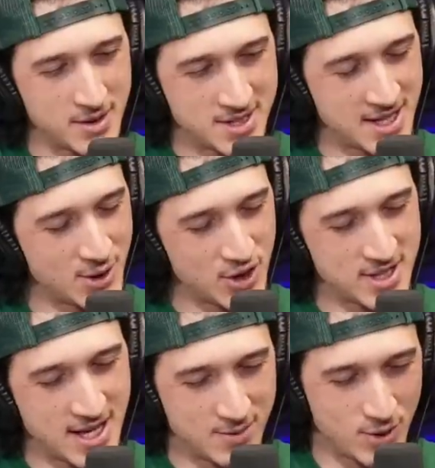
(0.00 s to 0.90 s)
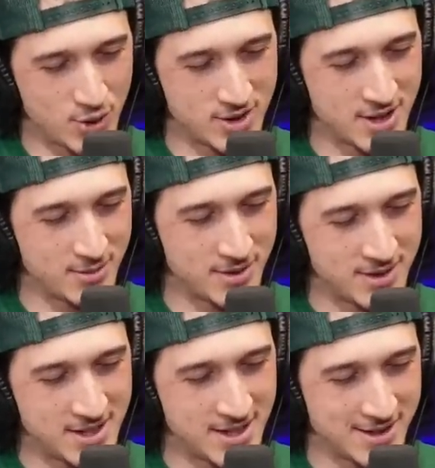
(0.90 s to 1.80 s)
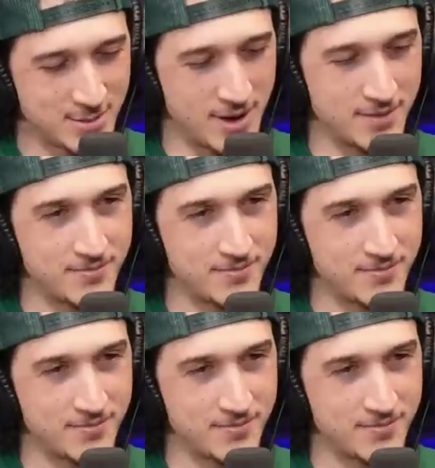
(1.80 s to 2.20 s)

him it's not just that. Why don't you tell him the details about it?